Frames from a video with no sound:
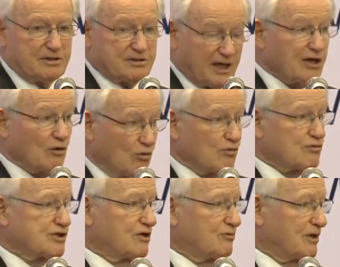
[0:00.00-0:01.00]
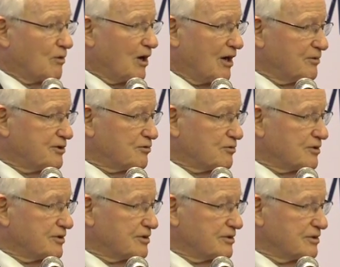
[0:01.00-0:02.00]
They also require
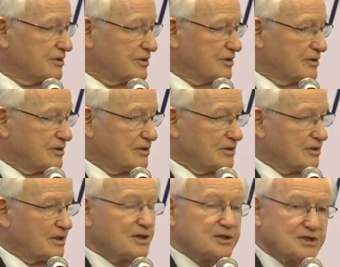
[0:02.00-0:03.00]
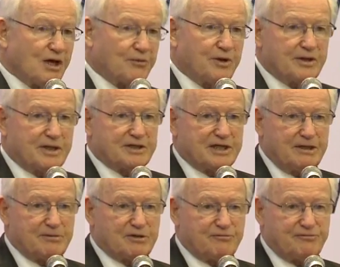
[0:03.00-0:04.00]
resources. And there's nothing that seems to